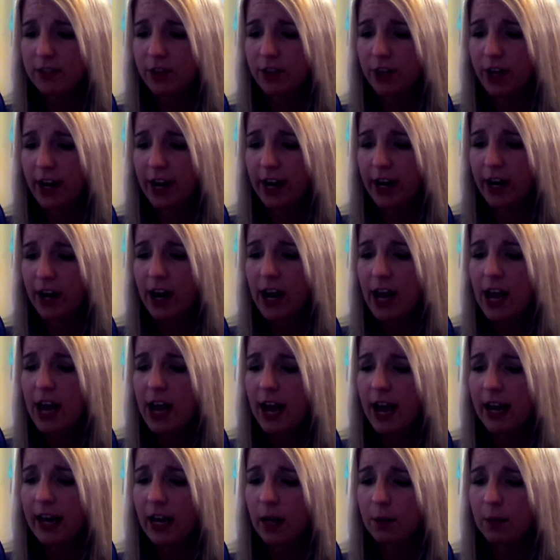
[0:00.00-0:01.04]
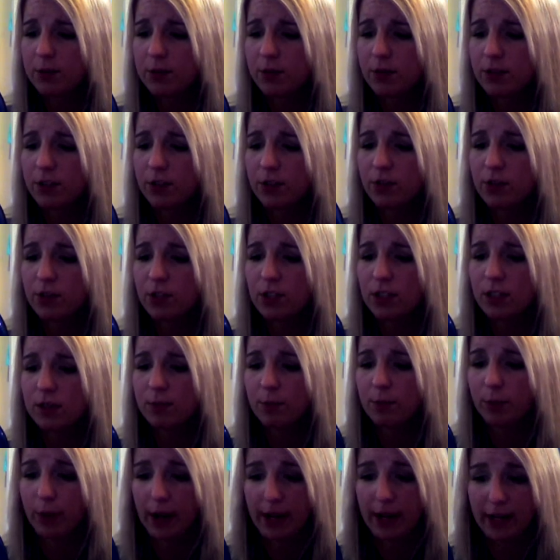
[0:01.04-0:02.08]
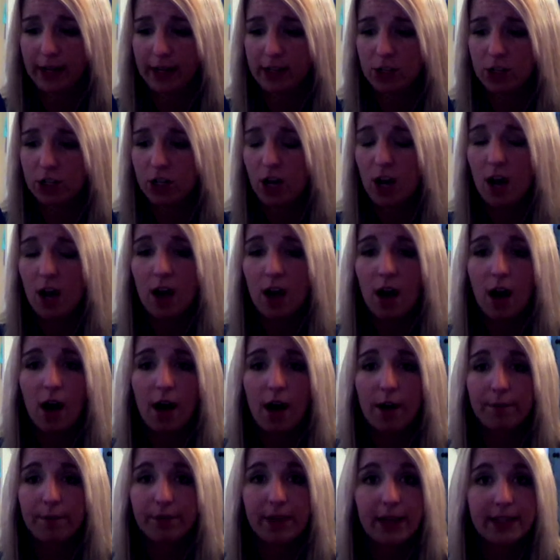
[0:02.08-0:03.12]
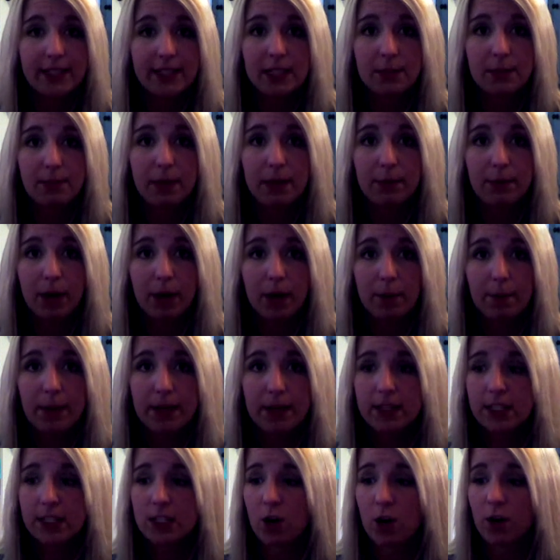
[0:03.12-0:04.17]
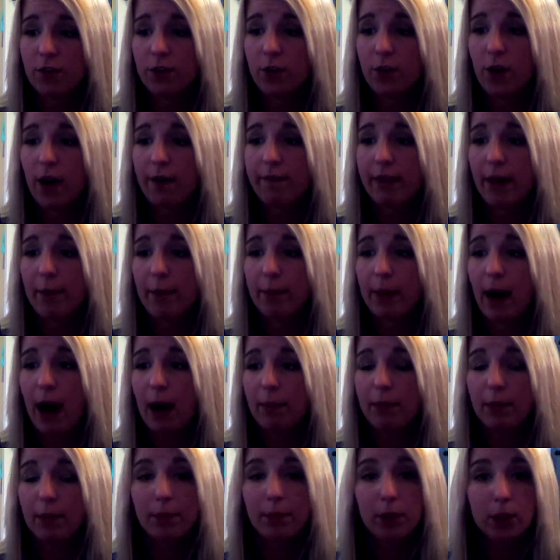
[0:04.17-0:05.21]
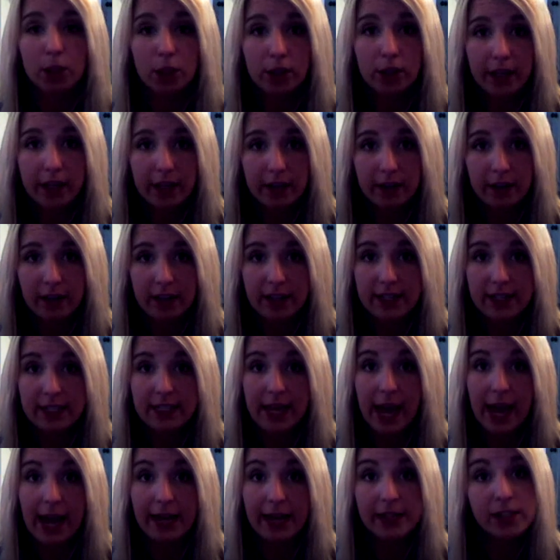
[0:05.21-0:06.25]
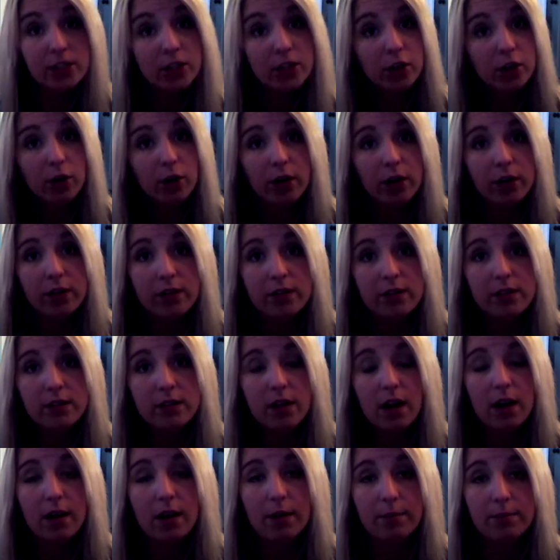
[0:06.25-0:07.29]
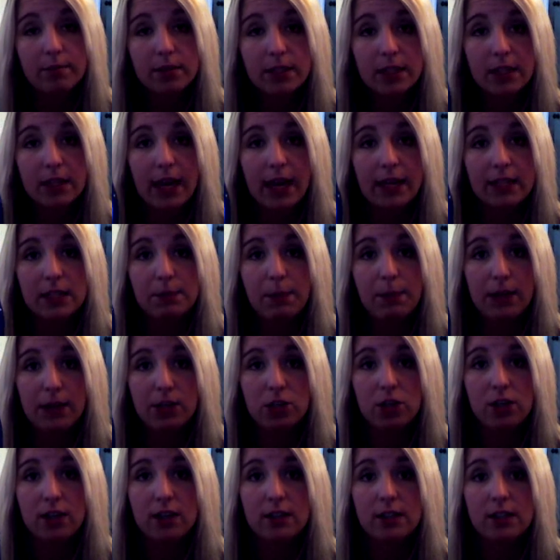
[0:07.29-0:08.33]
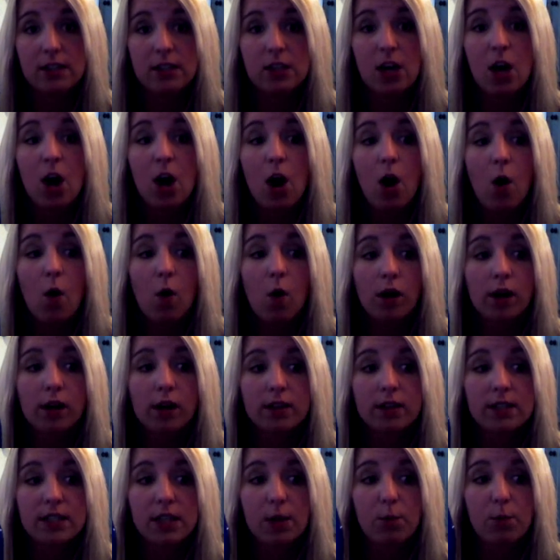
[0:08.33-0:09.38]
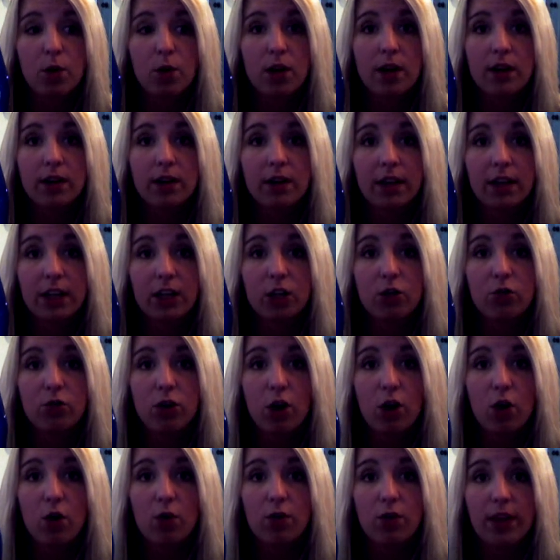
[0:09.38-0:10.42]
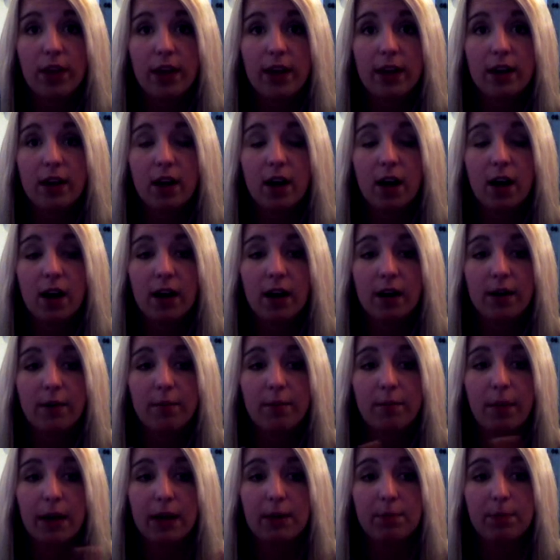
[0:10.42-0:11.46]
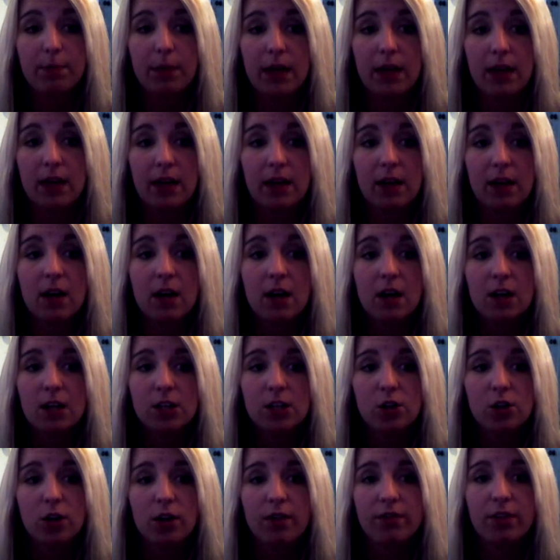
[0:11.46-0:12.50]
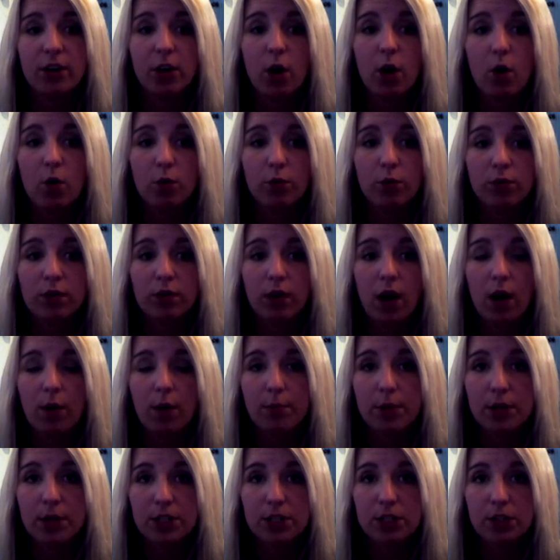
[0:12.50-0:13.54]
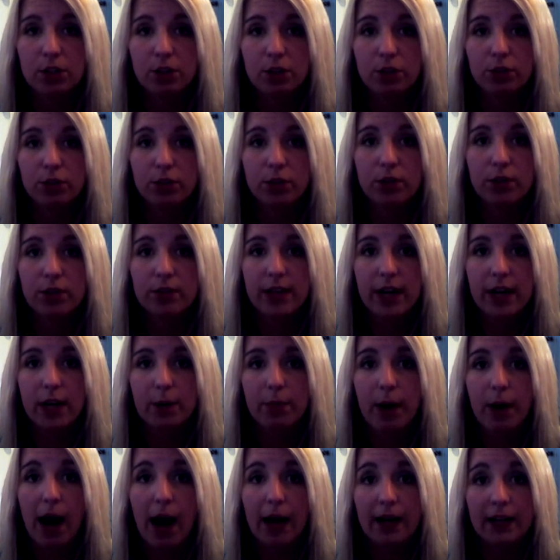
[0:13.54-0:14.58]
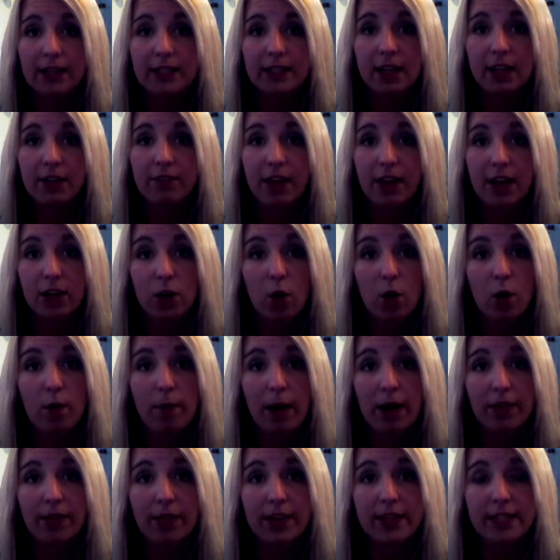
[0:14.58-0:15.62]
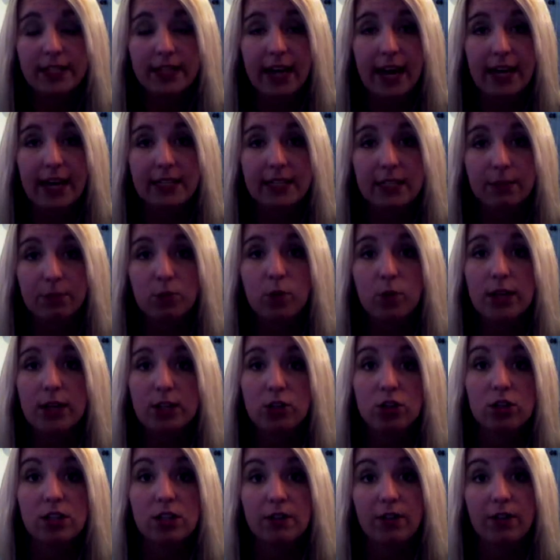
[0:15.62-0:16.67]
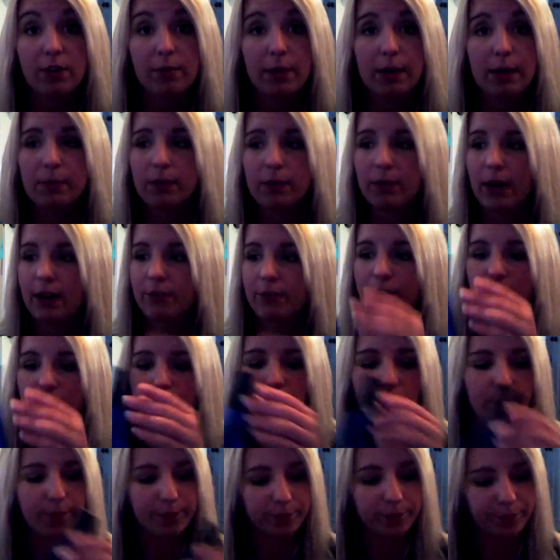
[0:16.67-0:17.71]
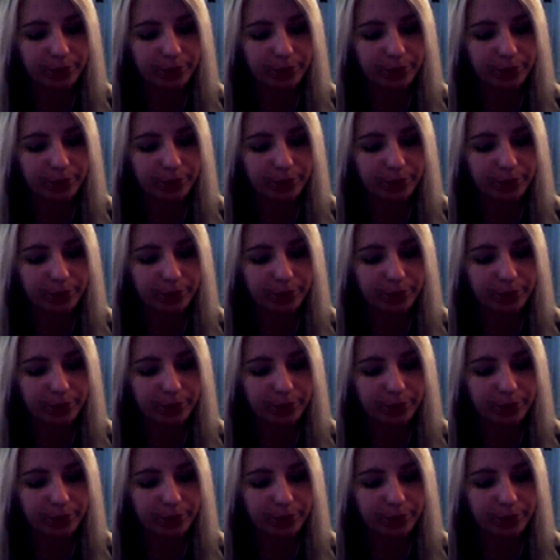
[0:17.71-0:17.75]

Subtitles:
of your hair, and helps reduce breakage. That's its main purpose. So if you have that problem, look into this. Ask your salon specialist or someone that you know that might be sort of their own personal guru of hair products if they know about this, and ask them questions if it might be right for you.